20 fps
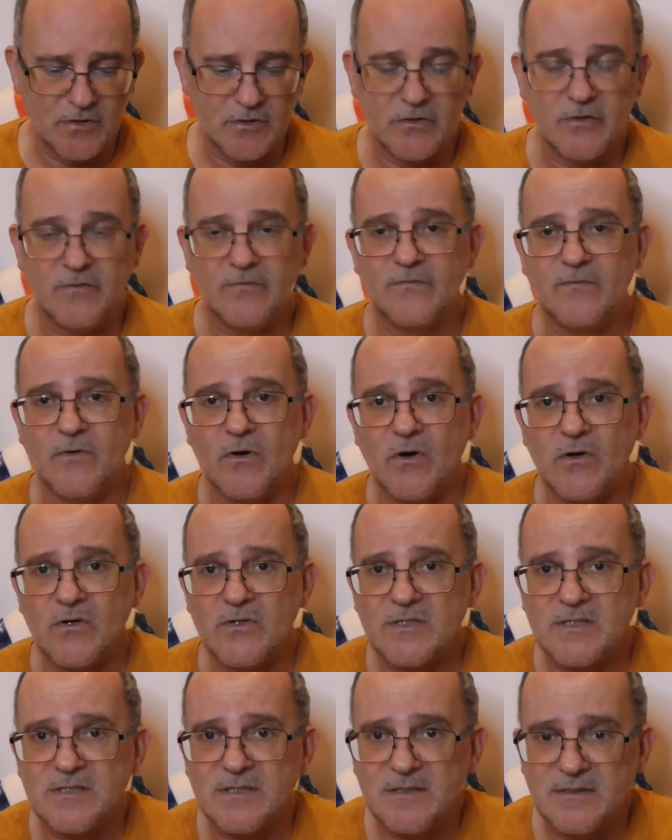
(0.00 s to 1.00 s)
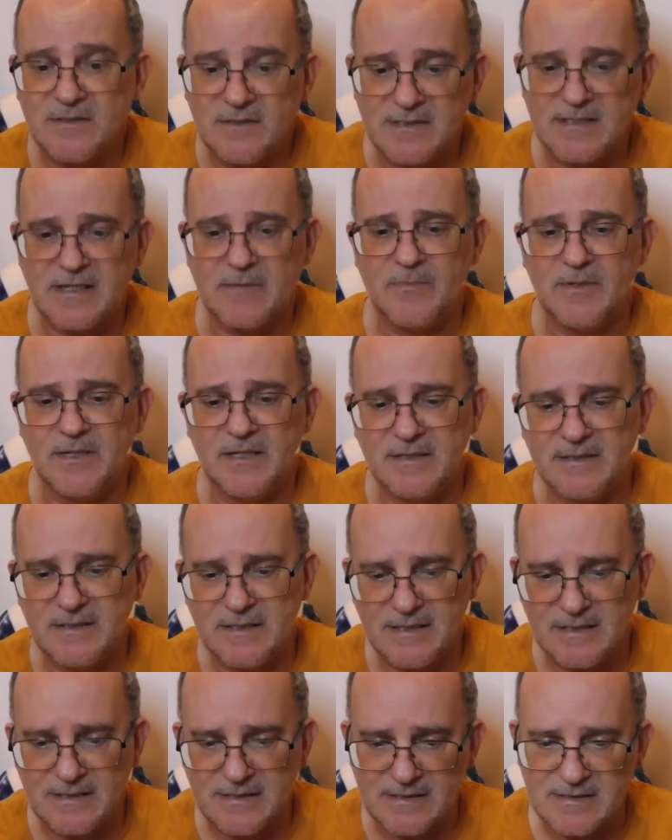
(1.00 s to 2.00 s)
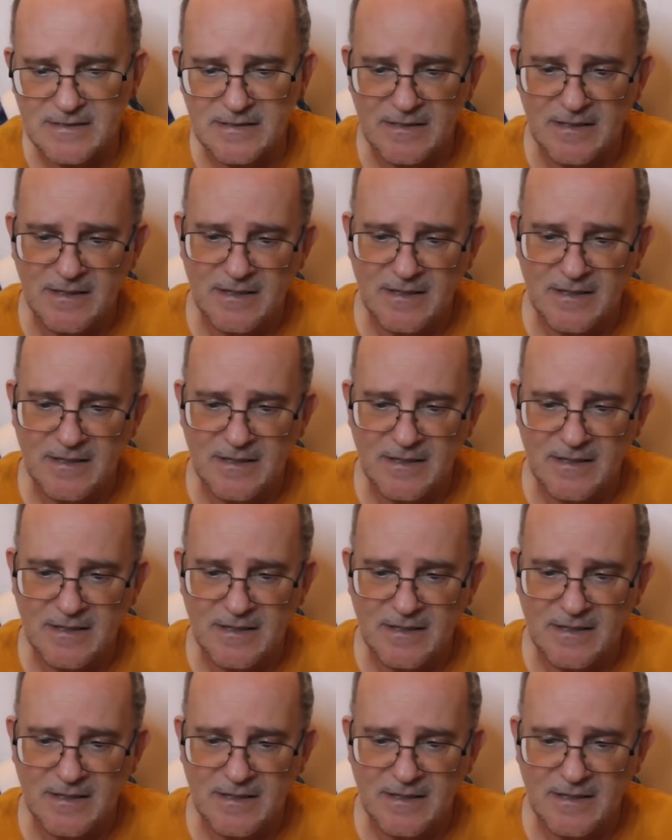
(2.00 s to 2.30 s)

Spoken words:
divorce, disabilities,